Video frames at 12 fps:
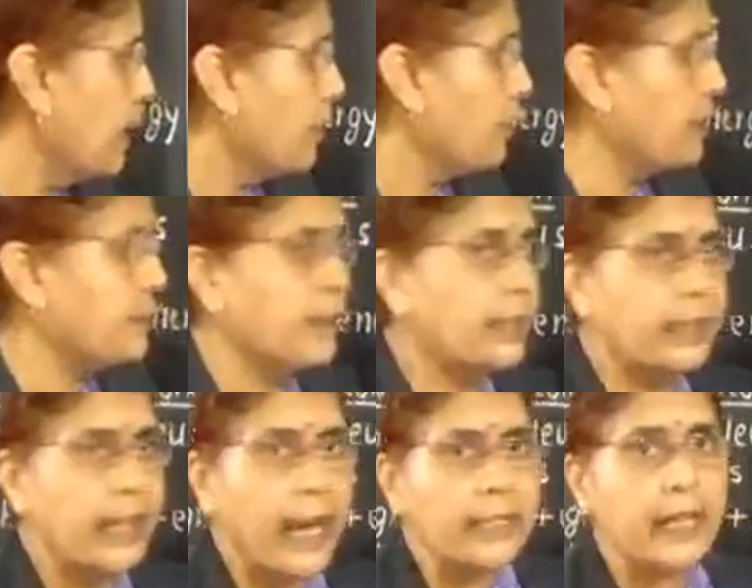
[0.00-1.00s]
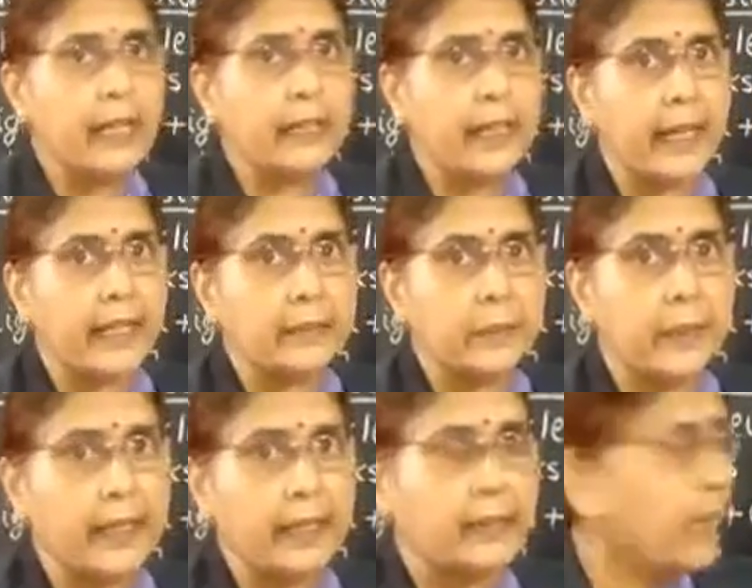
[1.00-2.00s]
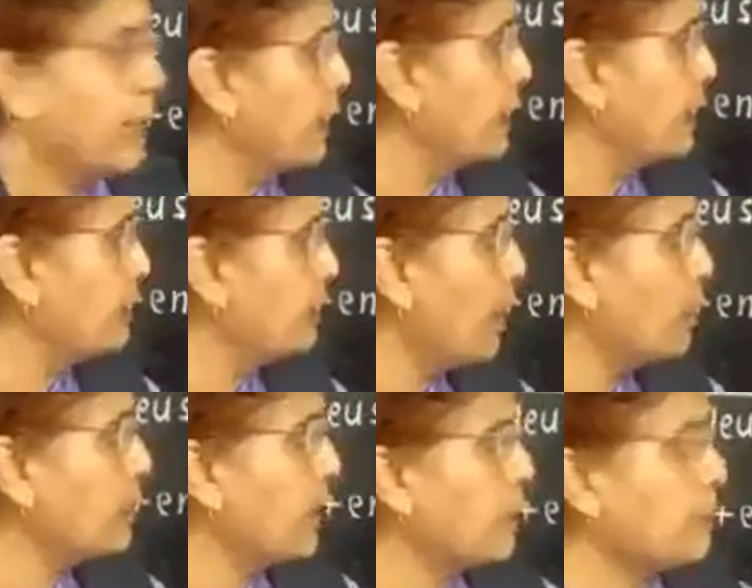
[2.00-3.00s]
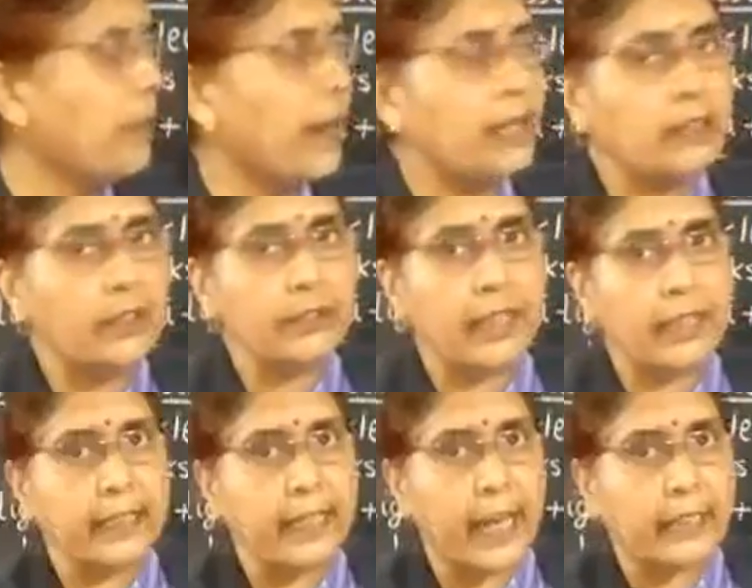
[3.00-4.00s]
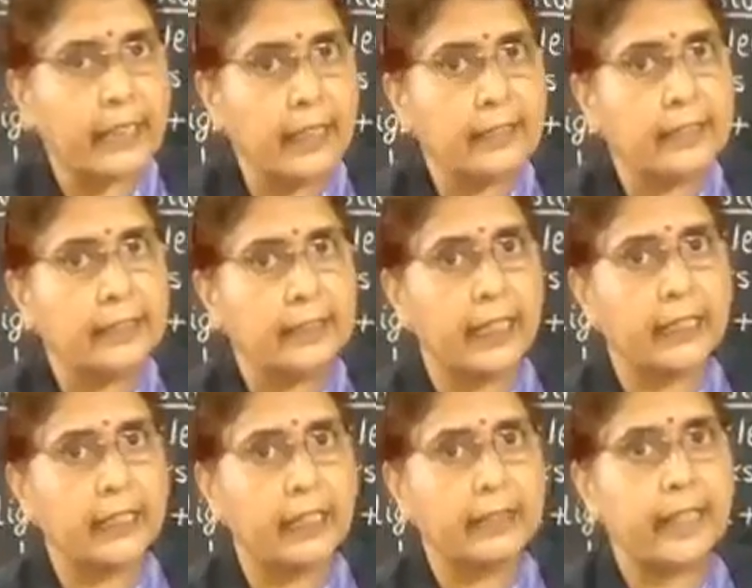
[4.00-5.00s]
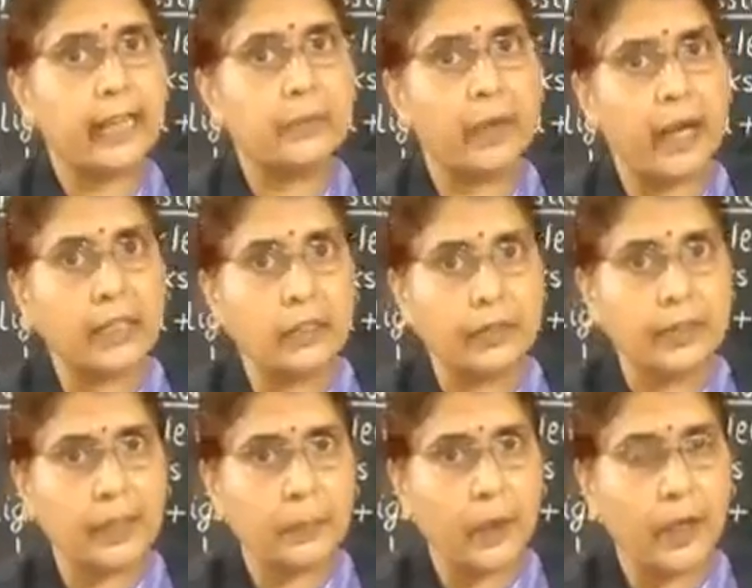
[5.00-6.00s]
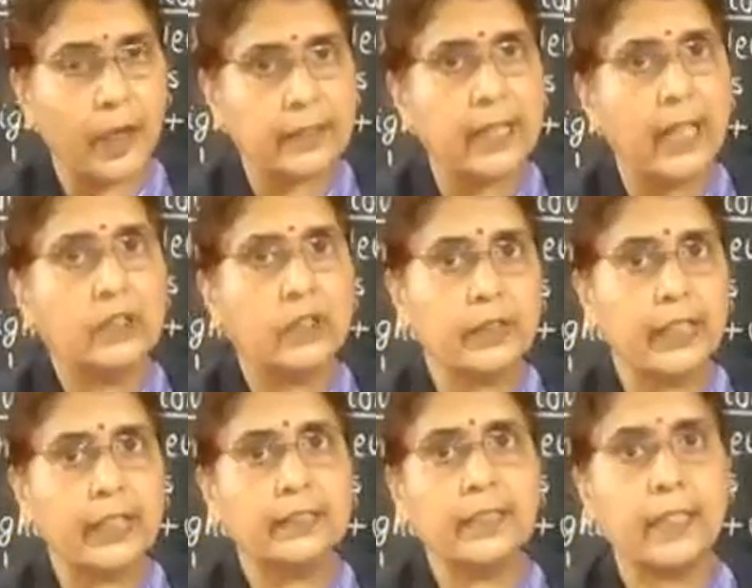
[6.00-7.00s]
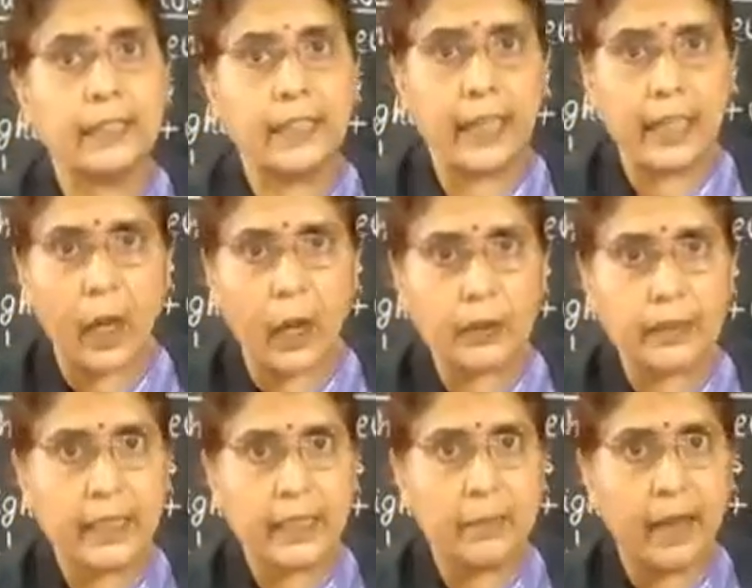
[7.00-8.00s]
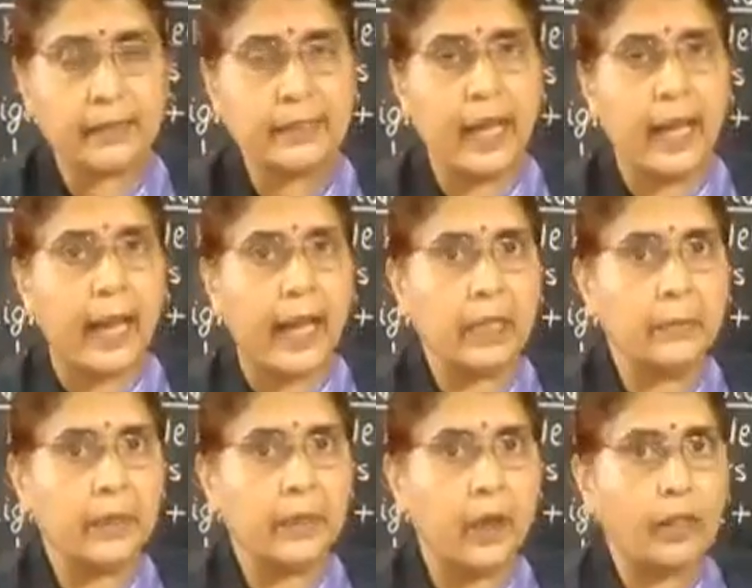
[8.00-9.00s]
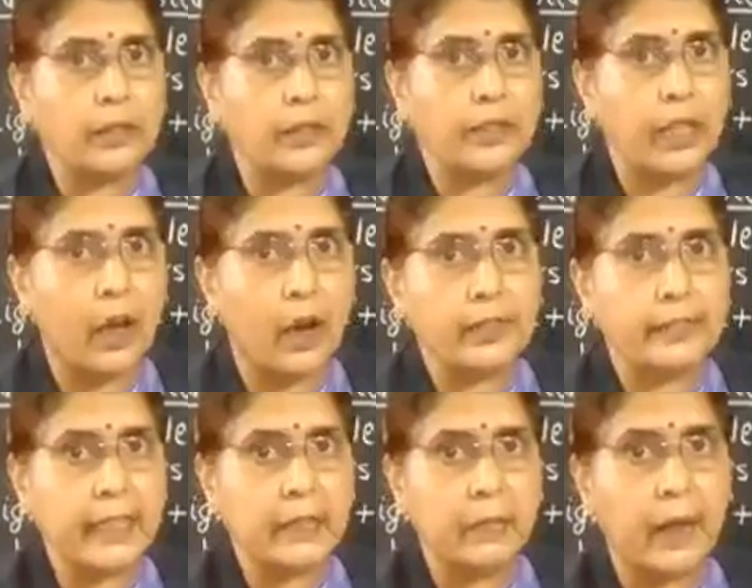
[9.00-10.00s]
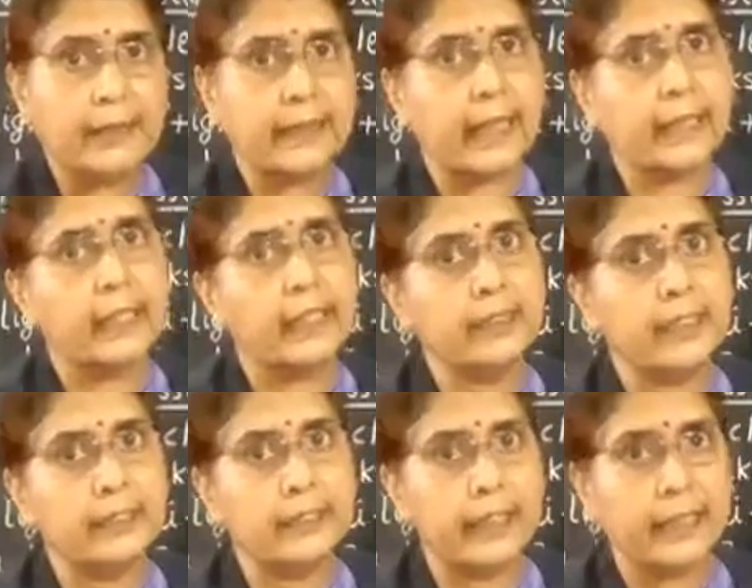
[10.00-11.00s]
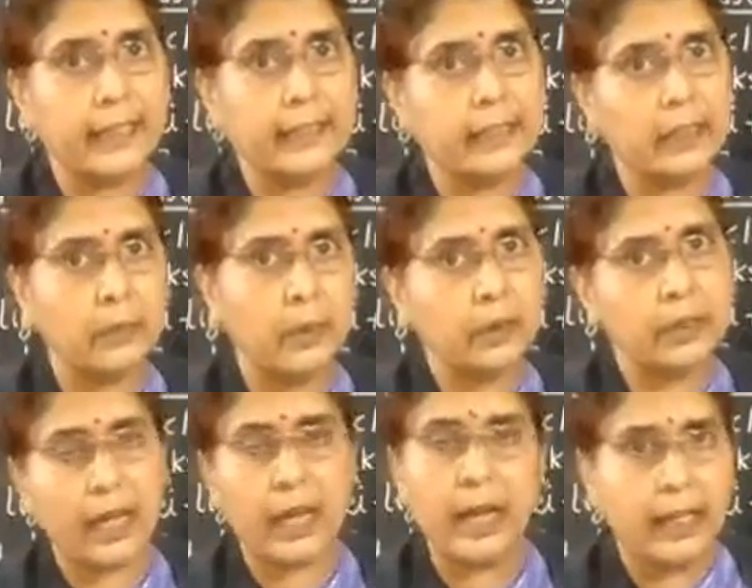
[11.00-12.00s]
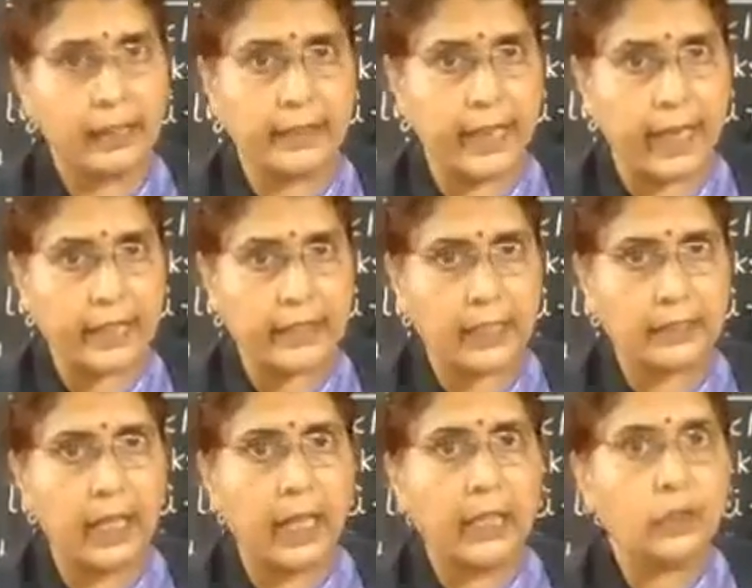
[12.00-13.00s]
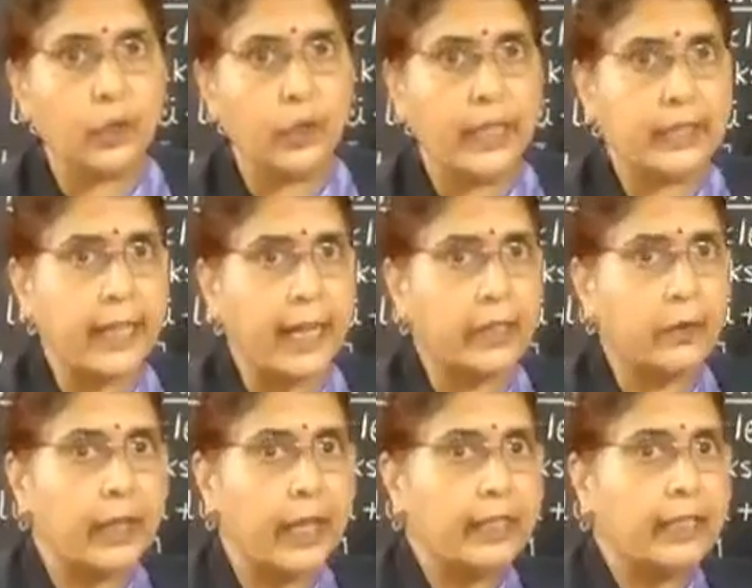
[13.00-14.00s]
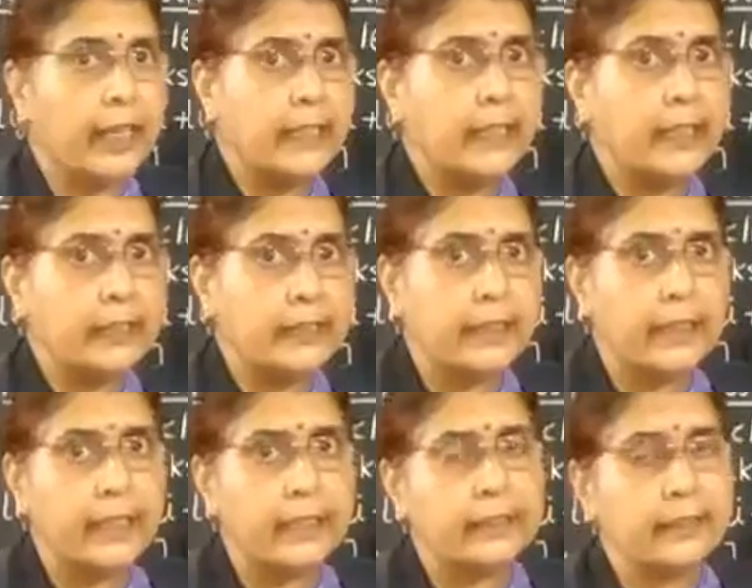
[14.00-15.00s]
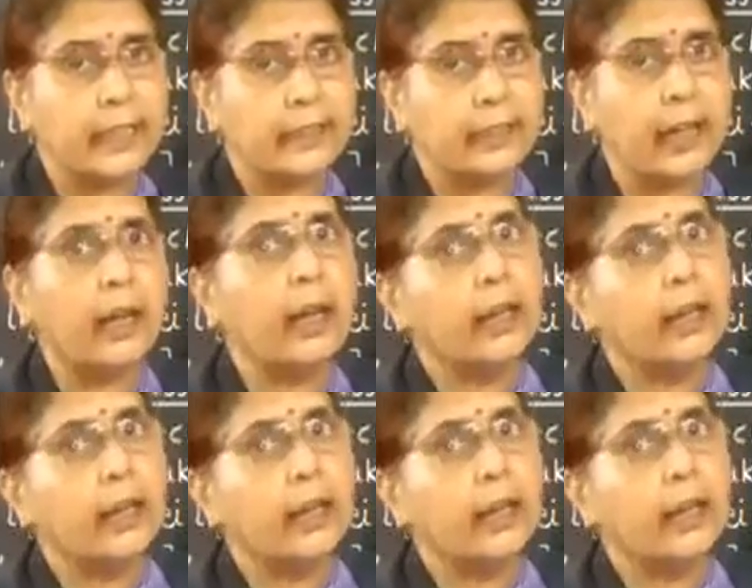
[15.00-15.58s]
when the reaction takes place, it is found that mass of the reactants is greater than mass of the products. So there is certain loss in mass, and because of the loss in mass, energy is released in both the reactions. So you can calculate the energy released in the